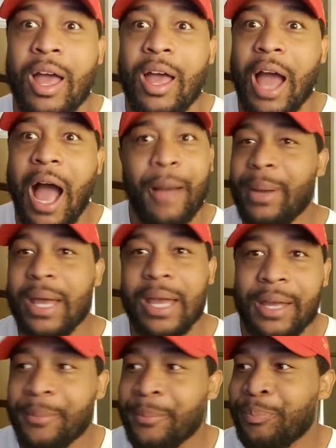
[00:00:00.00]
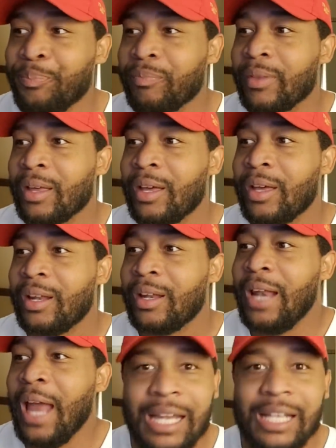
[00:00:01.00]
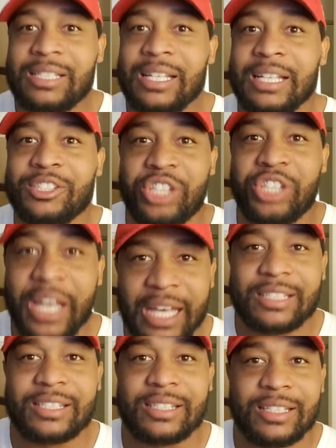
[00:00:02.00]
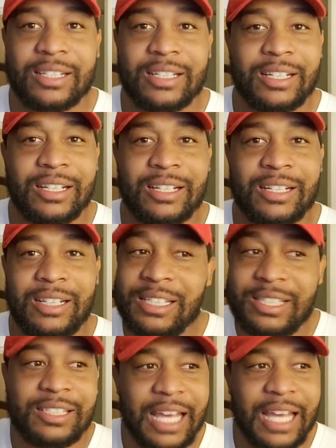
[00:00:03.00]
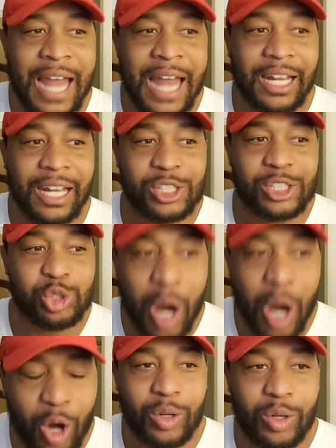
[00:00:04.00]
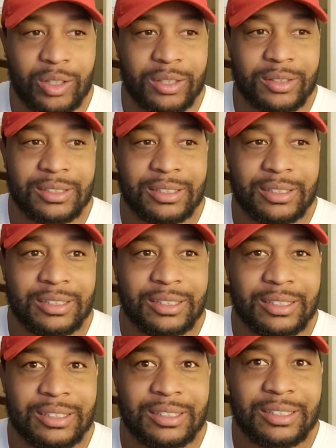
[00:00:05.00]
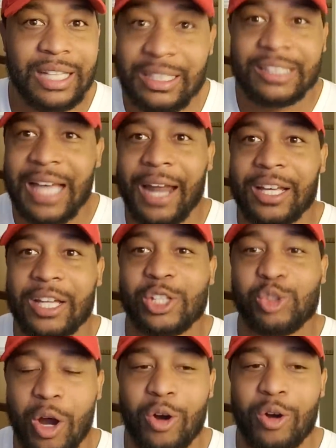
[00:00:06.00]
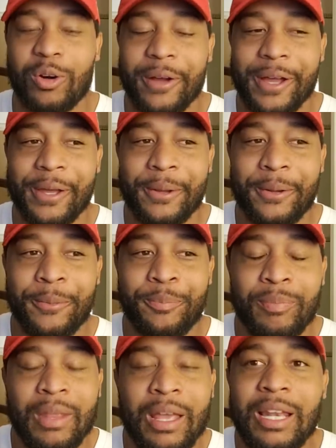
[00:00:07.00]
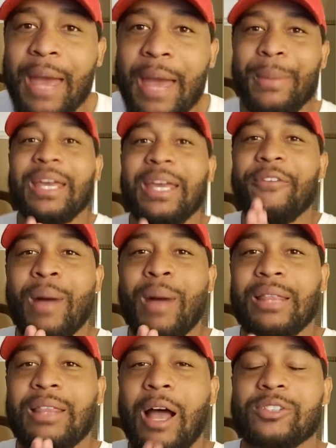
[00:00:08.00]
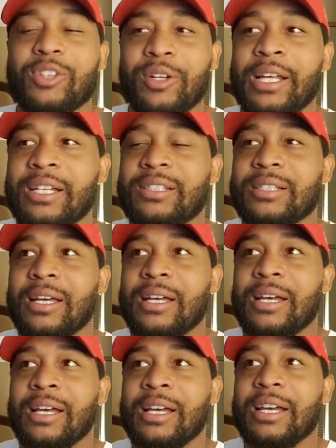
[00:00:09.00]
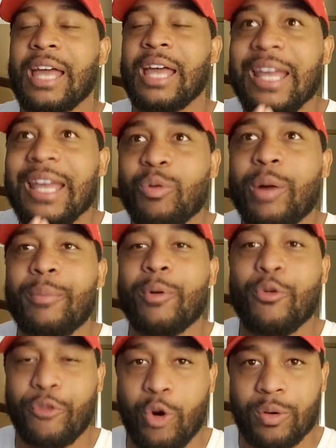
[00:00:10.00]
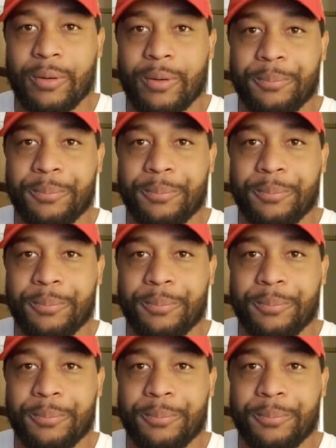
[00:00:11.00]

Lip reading: I mean, ladies and gents, this is getting out of control. This is out of control. Let me give you my thoughts on this, and then we'll move forward.